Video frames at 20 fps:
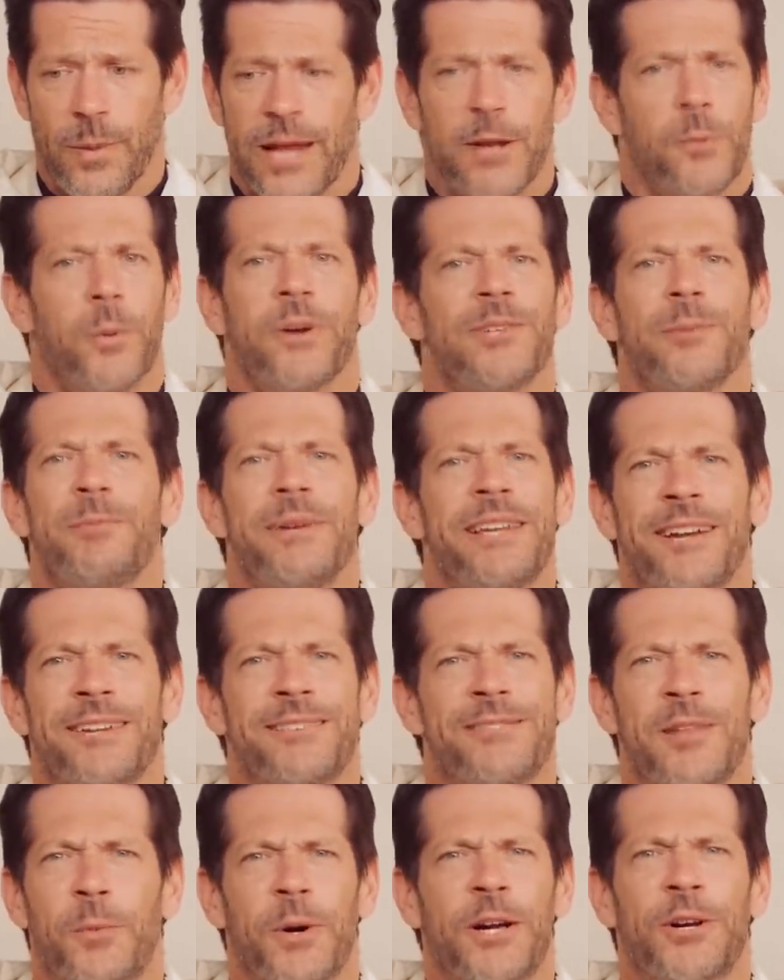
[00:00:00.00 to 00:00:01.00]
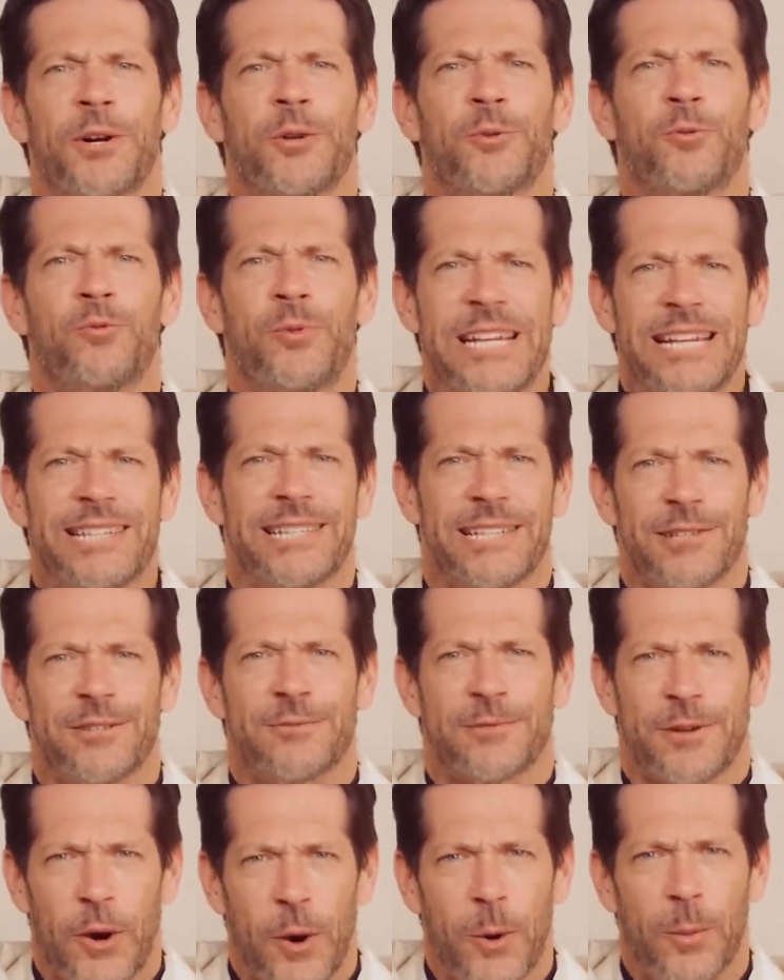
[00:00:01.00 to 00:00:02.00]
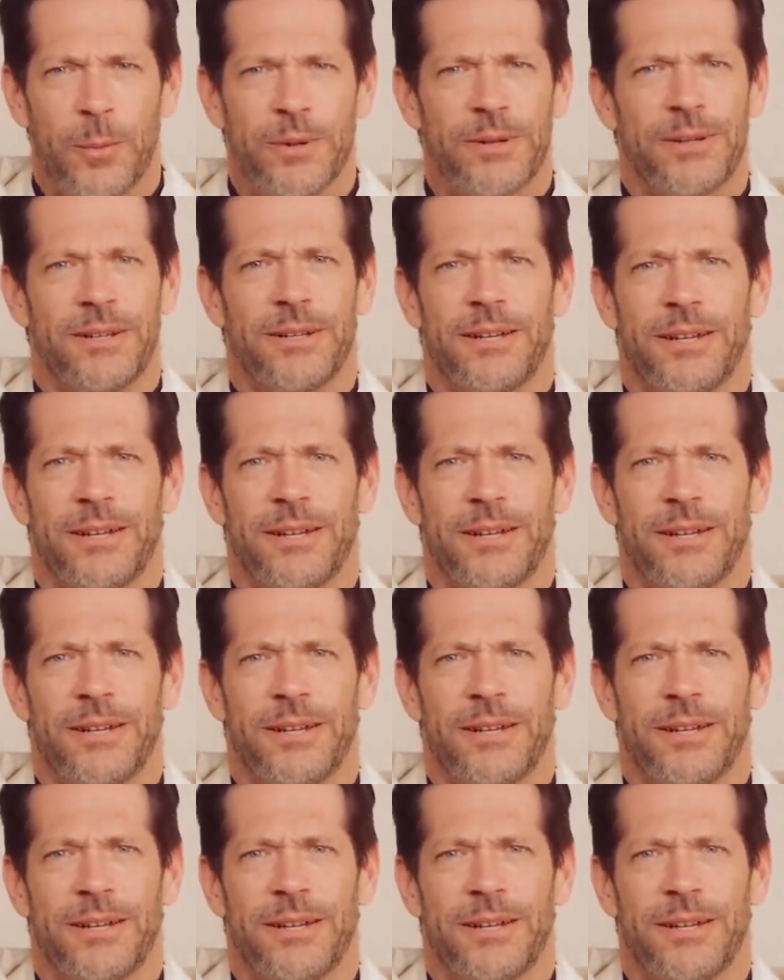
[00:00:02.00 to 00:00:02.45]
And it wasn't because there weren't good reasons for hope.